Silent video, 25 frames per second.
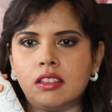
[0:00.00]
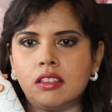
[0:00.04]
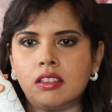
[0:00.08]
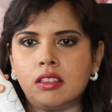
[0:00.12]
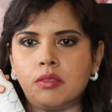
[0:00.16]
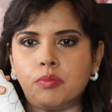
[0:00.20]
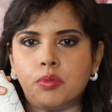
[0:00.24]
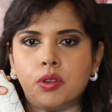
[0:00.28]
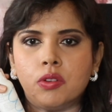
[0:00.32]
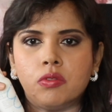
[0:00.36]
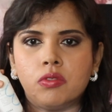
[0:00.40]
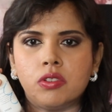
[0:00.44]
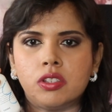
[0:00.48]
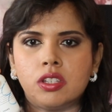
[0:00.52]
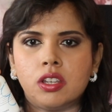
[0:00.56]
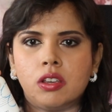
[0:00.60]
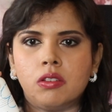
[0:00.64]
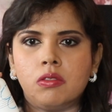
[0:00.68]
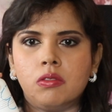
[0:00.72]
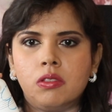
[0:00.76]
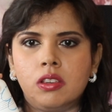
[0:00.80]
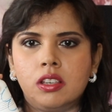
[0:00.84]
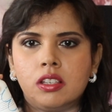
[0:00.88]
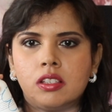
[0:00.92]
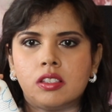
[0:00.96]
the Purito
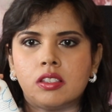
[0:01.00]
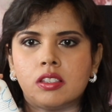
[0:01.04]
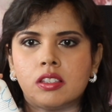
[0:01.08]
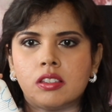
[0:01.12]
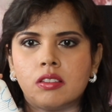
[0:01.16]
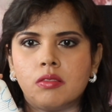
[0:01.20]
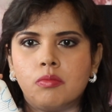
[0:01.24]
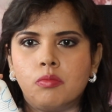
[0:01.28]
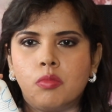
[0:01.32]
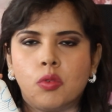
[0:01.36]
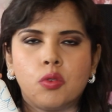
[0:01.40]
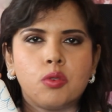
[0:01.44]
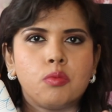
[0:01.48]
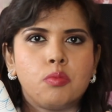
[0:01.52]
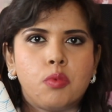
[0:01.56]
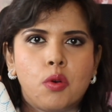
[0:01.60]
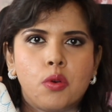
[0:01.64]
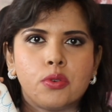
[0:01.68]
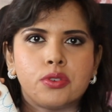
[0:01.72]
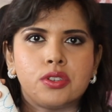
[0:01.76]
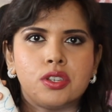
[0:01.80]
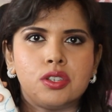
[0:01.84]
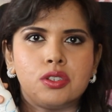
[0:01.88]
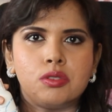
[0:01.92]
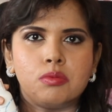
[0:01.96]
is more
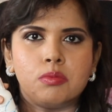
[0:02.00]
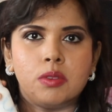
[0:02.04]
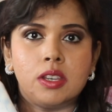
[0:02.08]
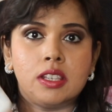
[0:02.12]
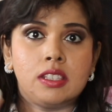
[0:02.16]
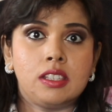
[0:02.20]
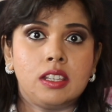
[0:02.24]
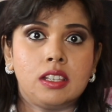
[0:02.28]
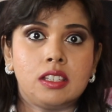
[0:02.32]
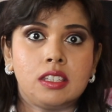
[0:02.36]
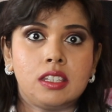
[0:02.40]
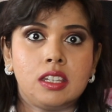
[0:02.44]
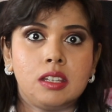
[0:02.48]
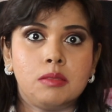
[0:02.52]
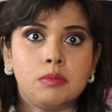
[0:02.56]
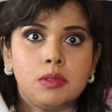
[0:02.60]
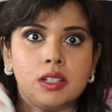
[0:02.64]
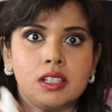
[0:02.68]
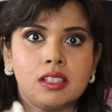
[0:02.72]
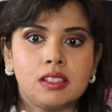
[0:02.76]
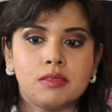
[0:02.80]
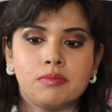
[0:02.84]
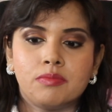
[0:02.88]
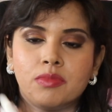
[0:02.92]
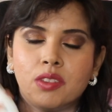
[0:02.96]
important to me. sixty
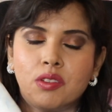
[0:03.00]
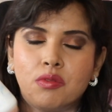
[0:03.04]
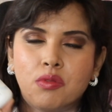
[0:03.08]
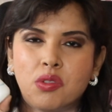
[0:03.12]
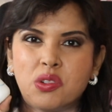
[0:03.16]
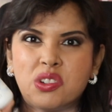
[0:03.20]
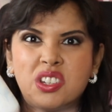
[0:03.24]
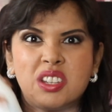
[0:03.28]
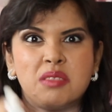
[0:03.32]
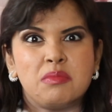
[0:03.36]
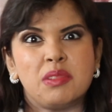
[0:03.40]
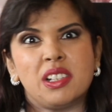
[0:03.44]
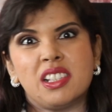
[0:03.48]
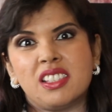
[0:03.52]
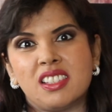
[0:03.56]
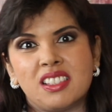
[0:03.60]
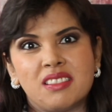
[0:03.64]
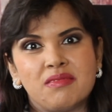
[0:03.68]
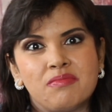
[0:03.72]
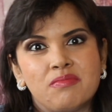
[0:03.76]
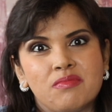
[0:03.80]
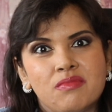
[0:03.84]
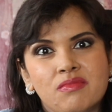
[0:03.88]
mils, forty mils.